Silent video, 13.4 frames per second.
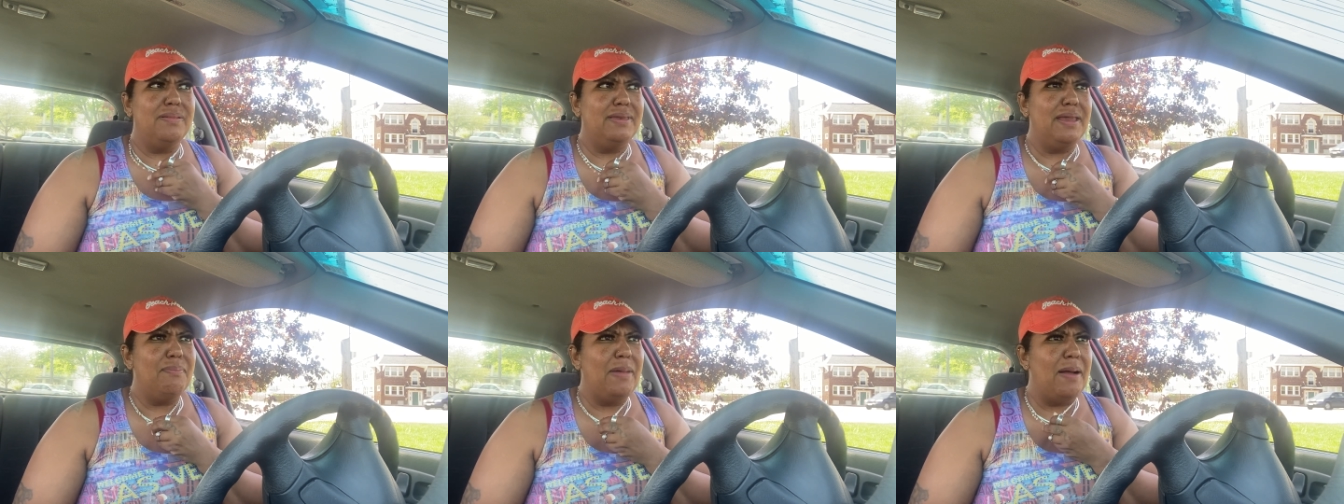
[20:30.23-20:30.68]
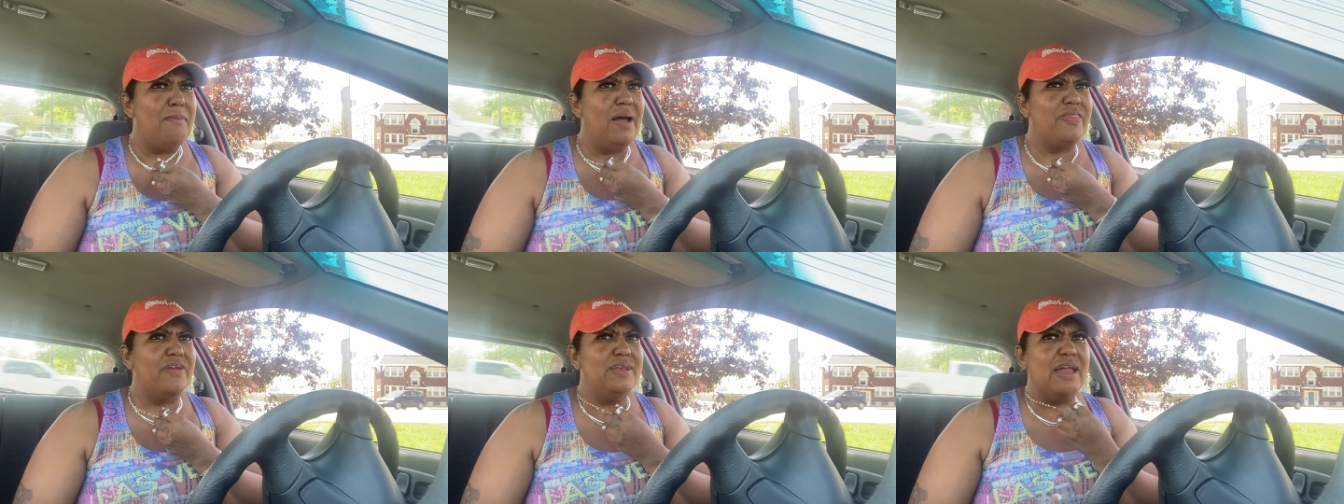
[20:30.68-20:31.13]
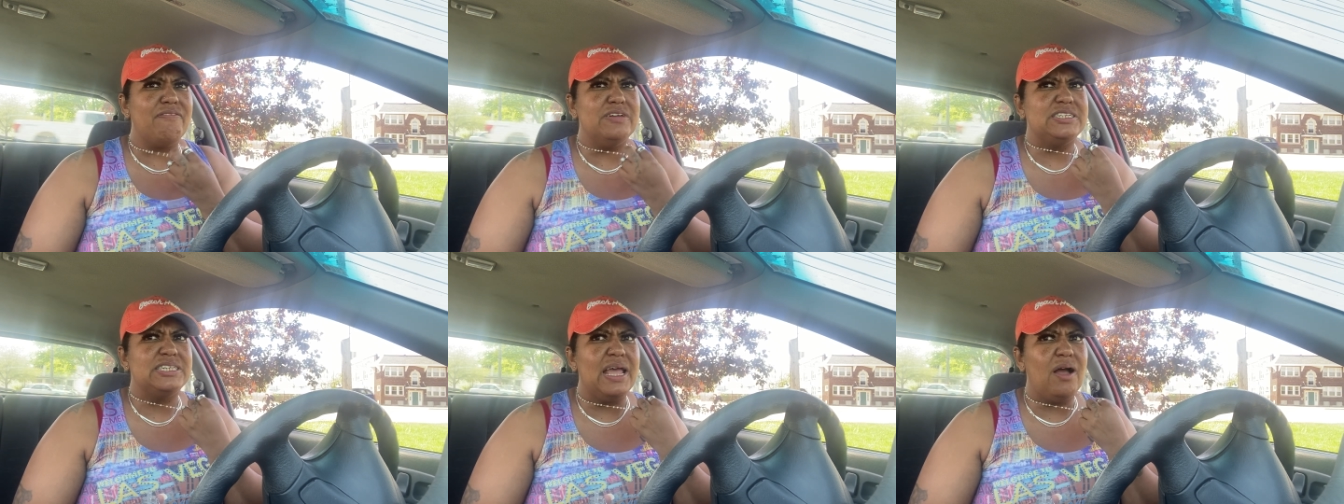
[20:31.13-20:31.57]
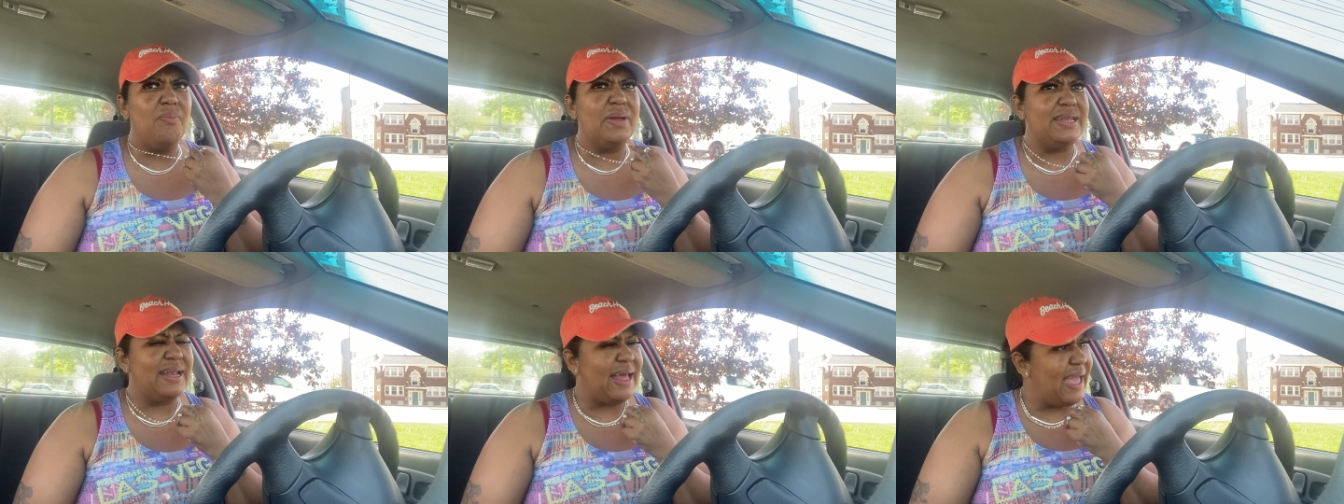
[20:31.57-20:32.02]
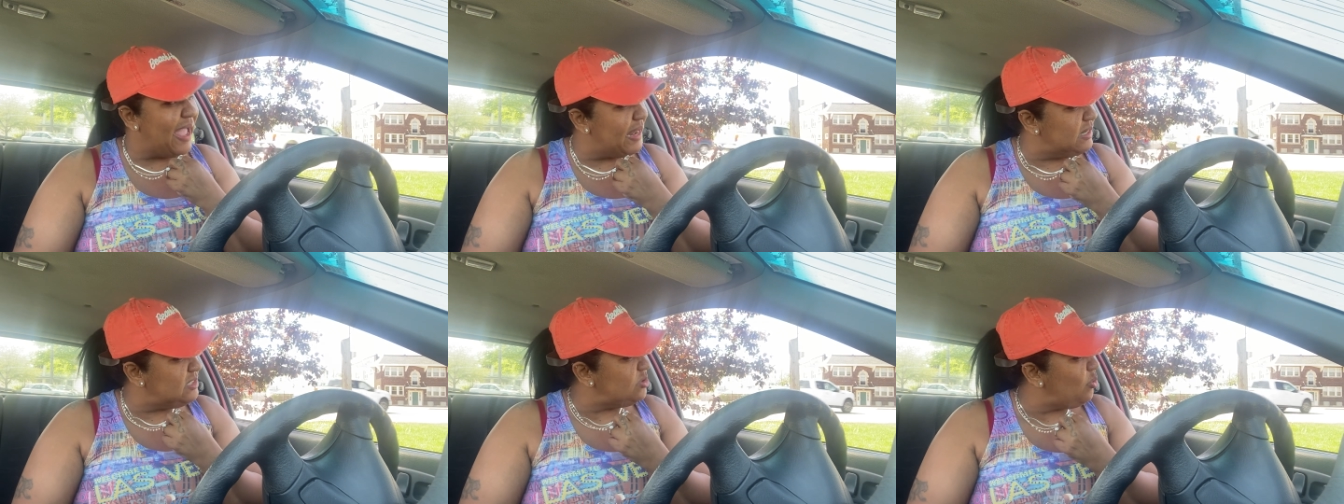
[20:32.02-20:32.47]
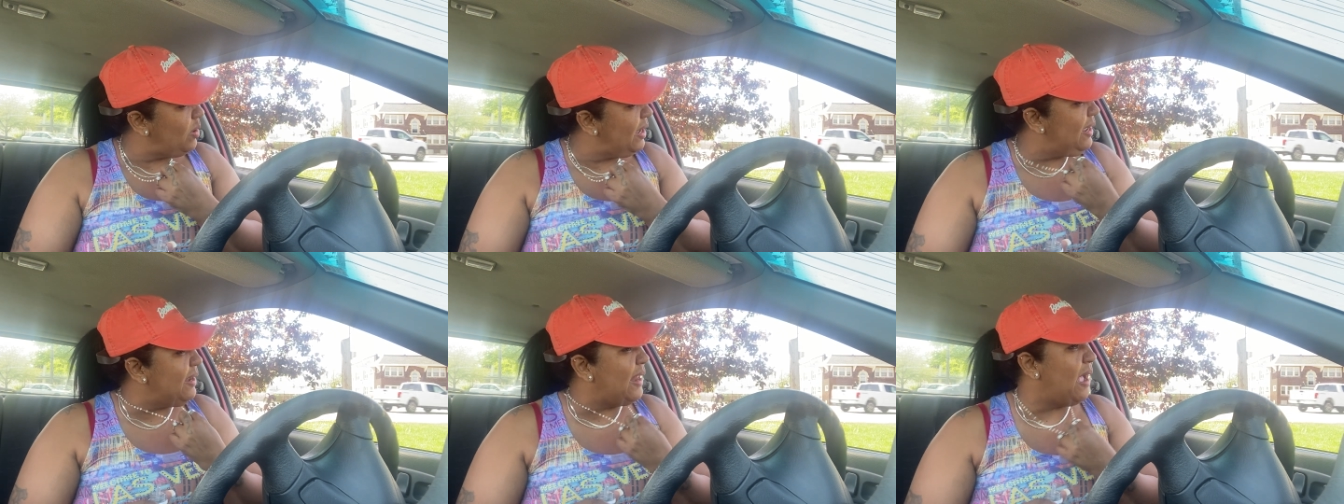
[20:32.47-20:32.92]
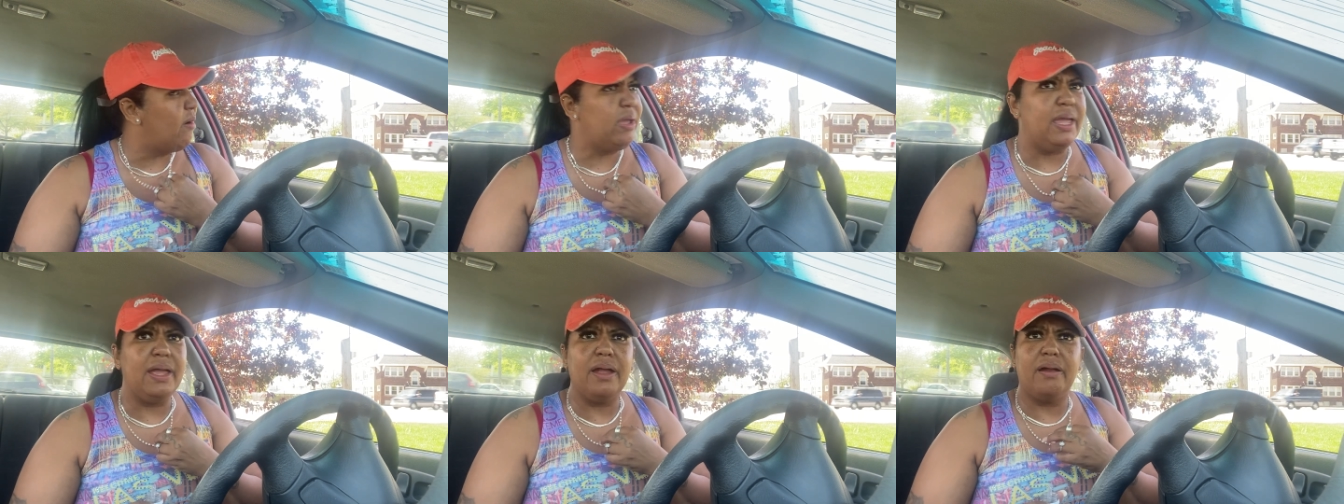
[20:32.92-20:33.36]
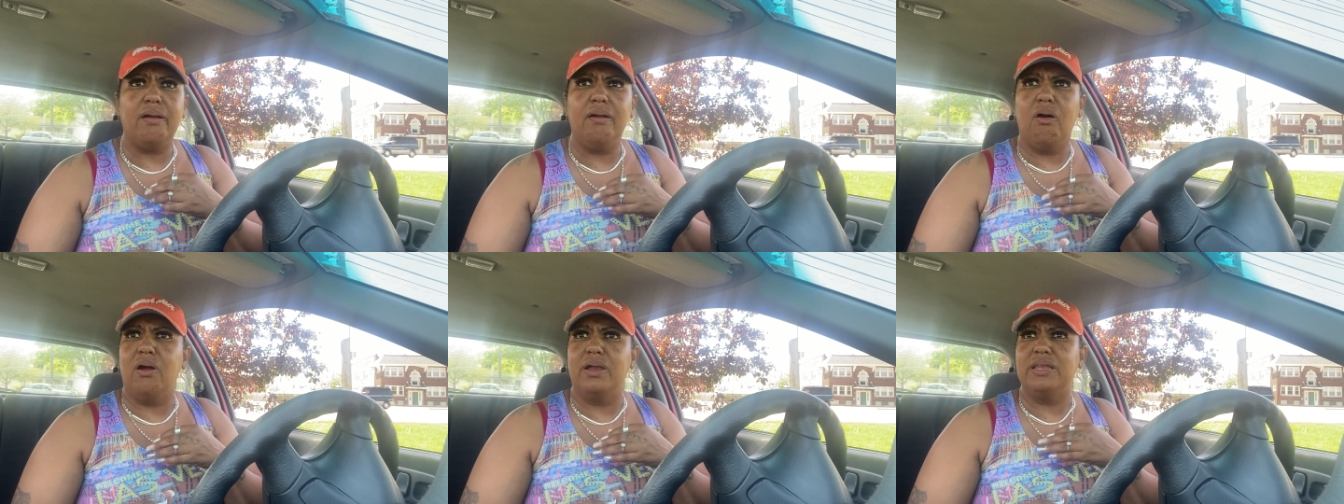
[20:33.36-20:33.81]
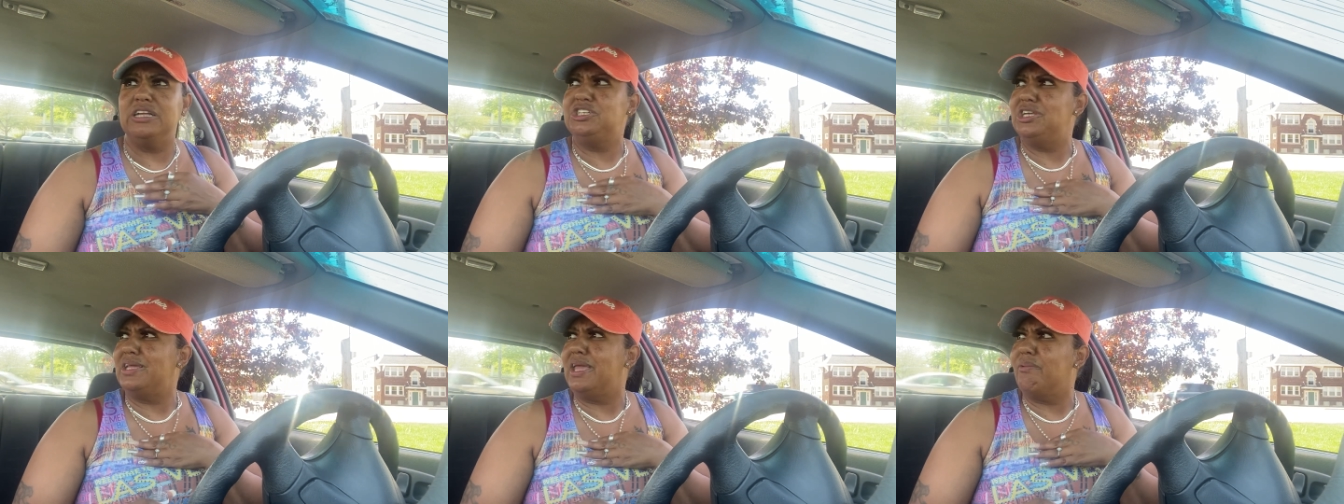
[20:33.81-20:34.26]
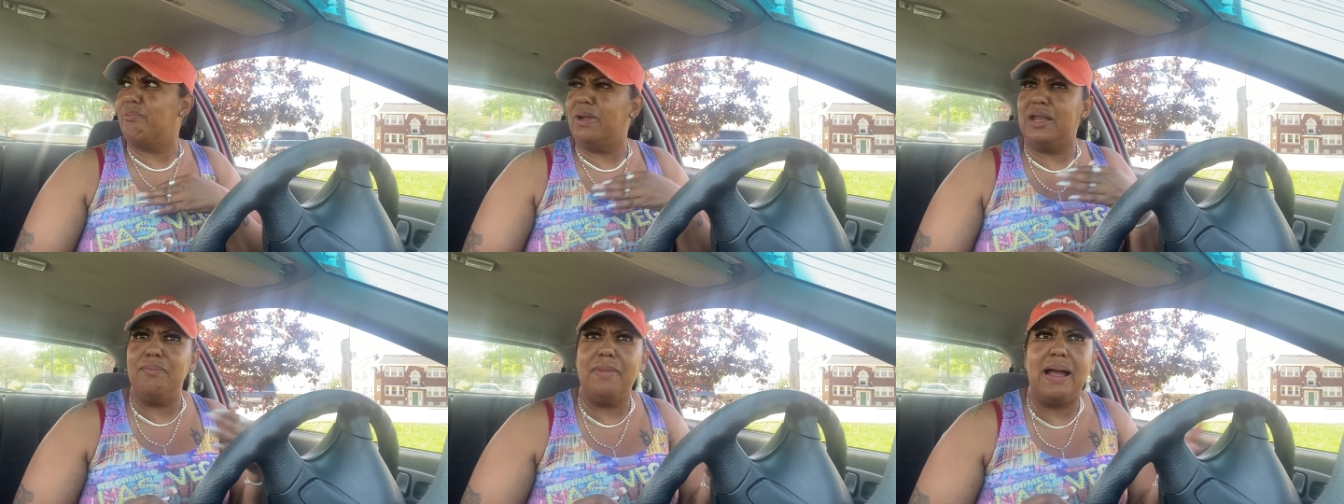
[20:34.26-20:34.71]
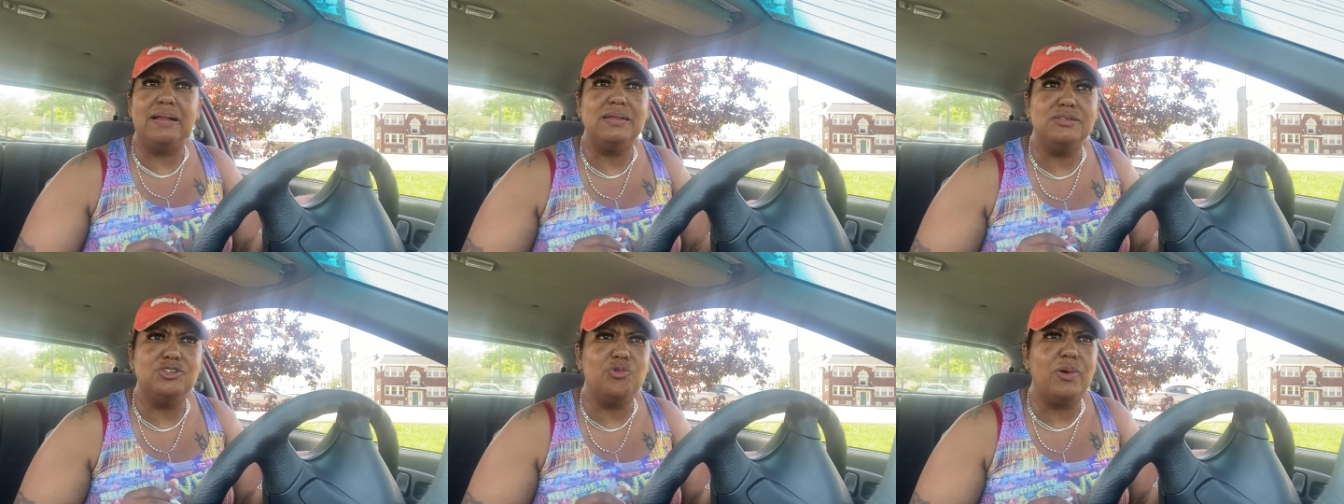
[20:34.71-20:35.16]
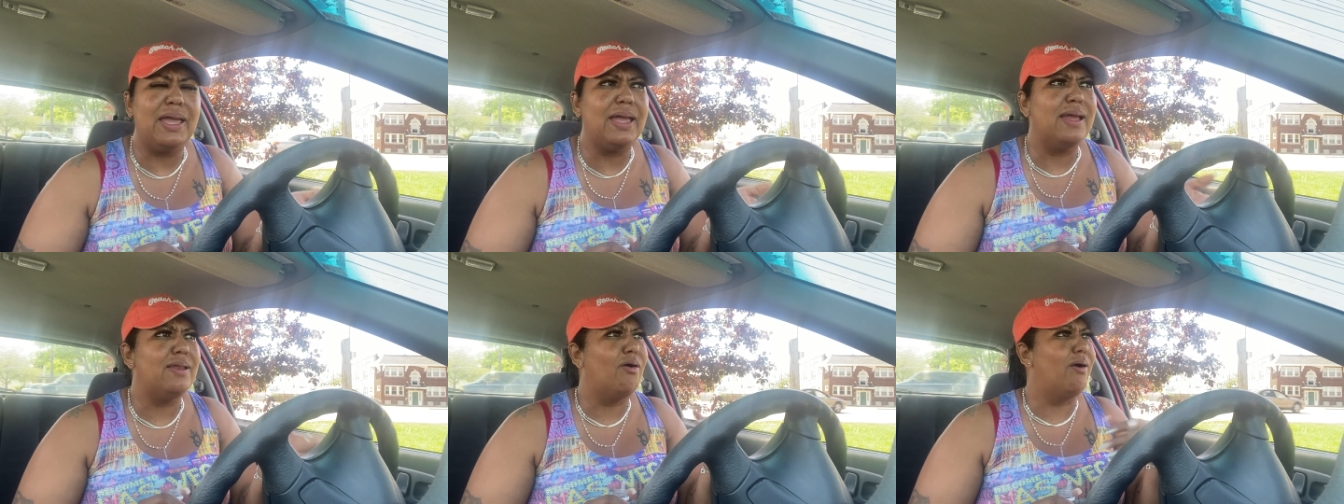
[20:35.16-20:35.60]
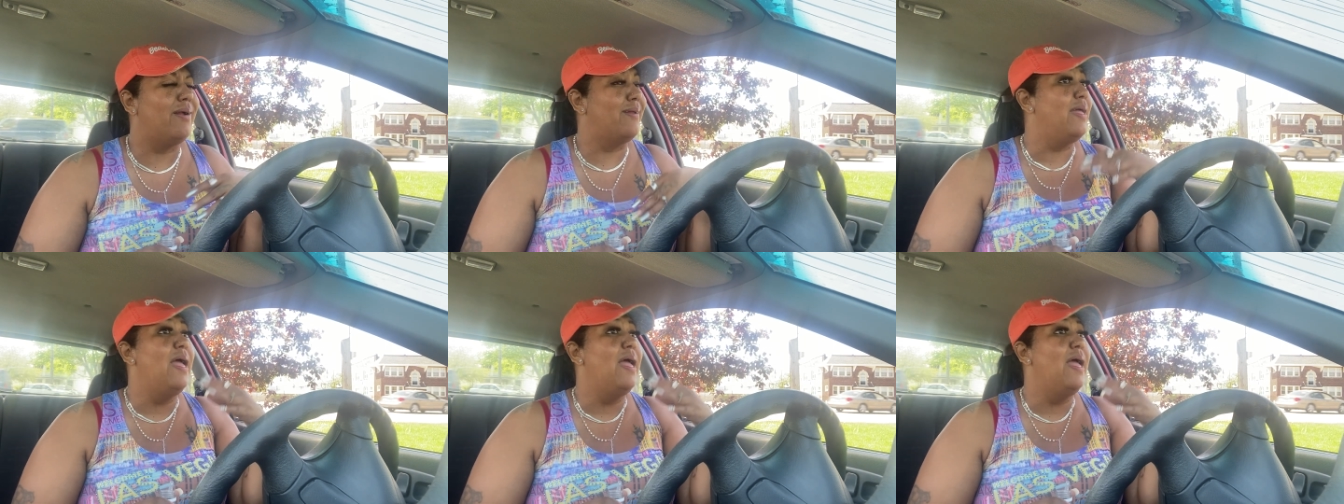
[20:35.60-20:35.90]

did my mother never tell me that I had a twin out here? Or did she get rid of my twin? Or